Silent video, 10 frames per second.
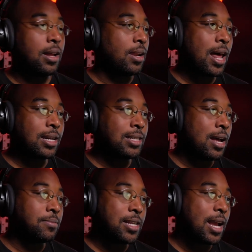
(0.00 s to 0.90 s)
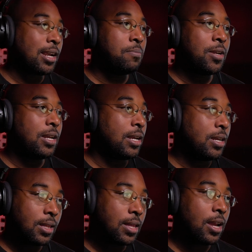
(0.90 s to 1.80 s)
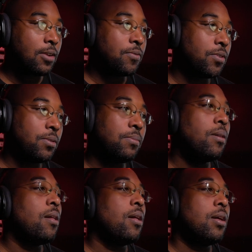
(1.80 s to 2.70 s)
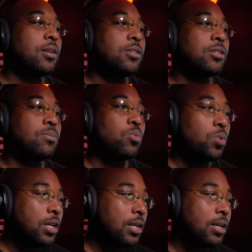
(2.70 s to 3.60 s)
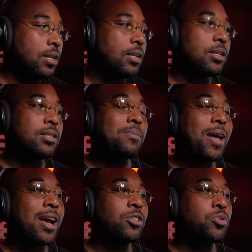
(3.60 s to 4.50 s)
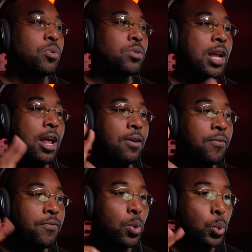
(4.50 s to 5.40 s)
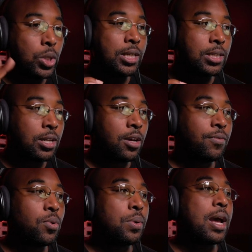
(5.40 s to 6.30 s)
A lot of times that can be anything from some wind, some actual kind of Foley stuff going